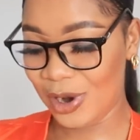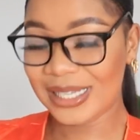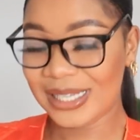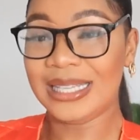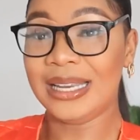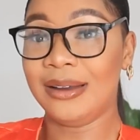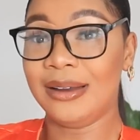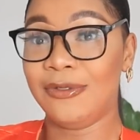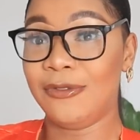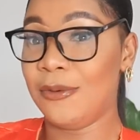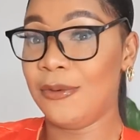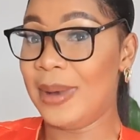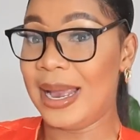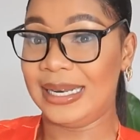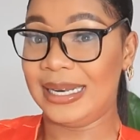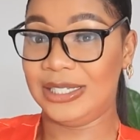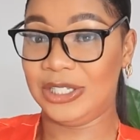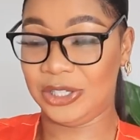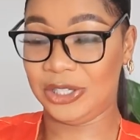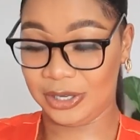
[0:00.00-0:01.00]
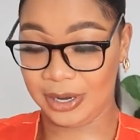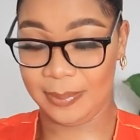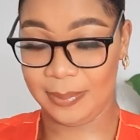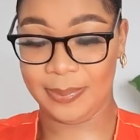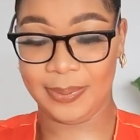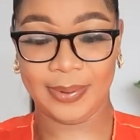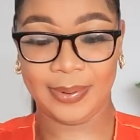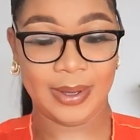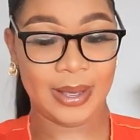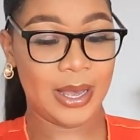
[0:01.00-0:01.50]
waiting for my trip
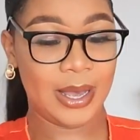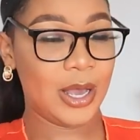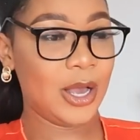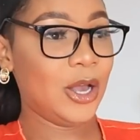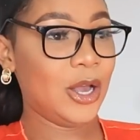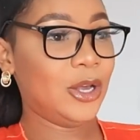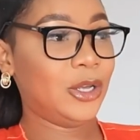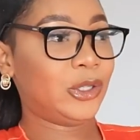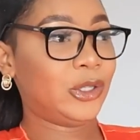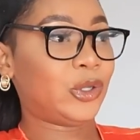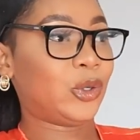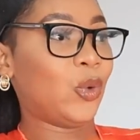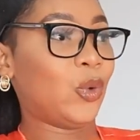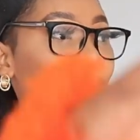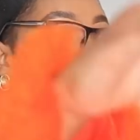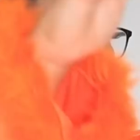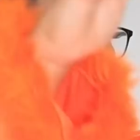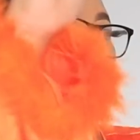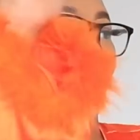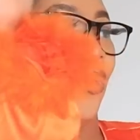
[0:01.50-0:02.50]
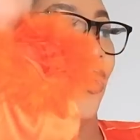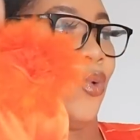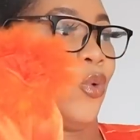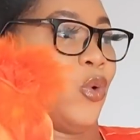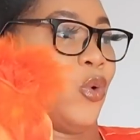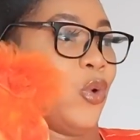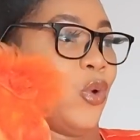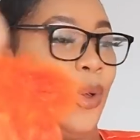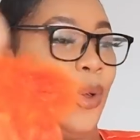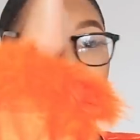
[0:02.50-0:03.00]
to
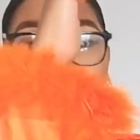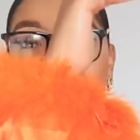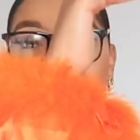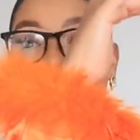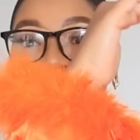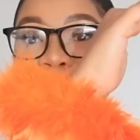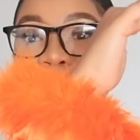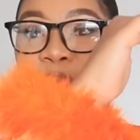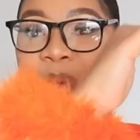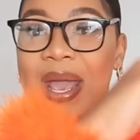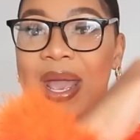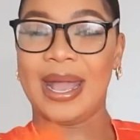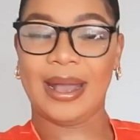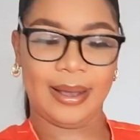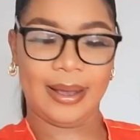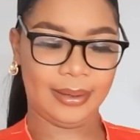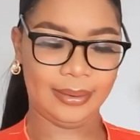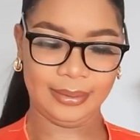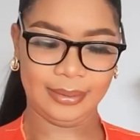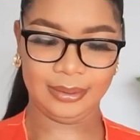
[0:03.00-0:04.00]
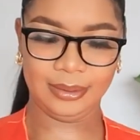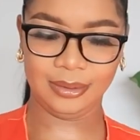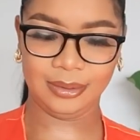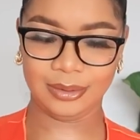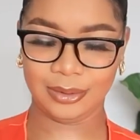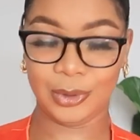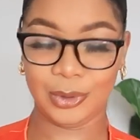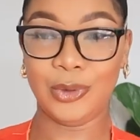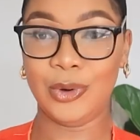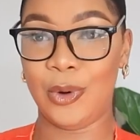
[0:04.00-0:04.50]
Mazwing.
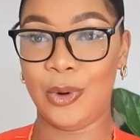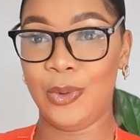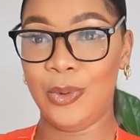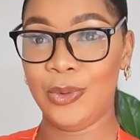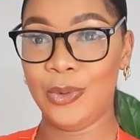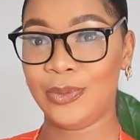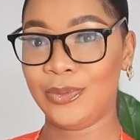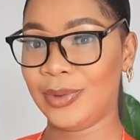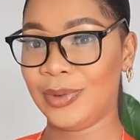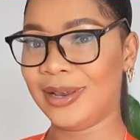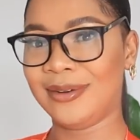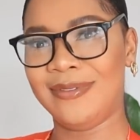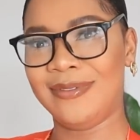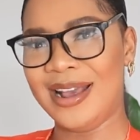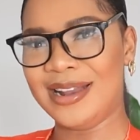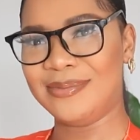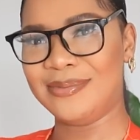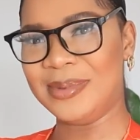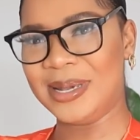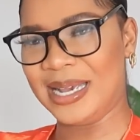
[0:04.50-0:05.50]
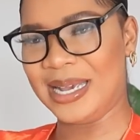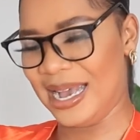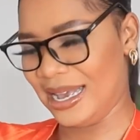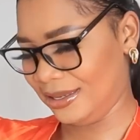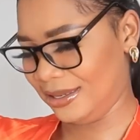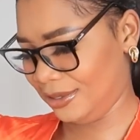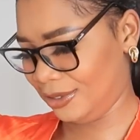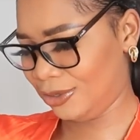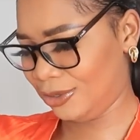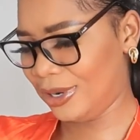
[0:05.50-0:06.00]
You know, invite me,
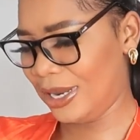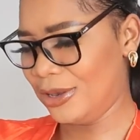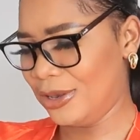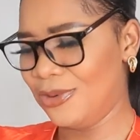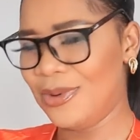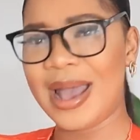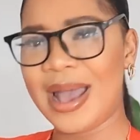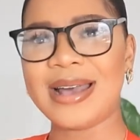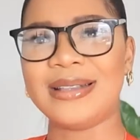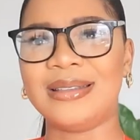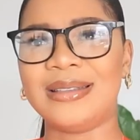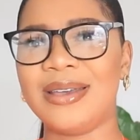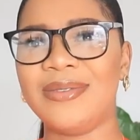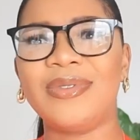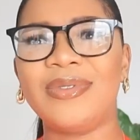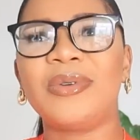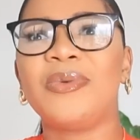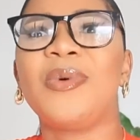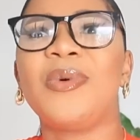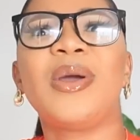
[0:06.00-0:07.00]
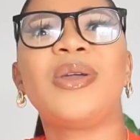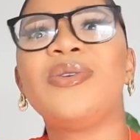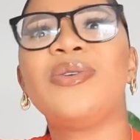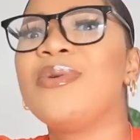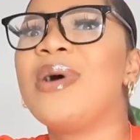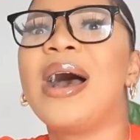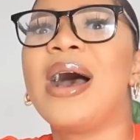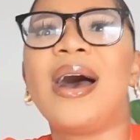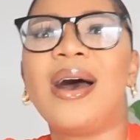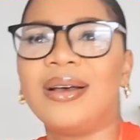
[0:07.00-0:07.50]
guys, to the US, everywhere
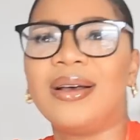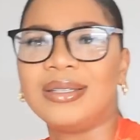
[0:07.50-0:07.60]
you are.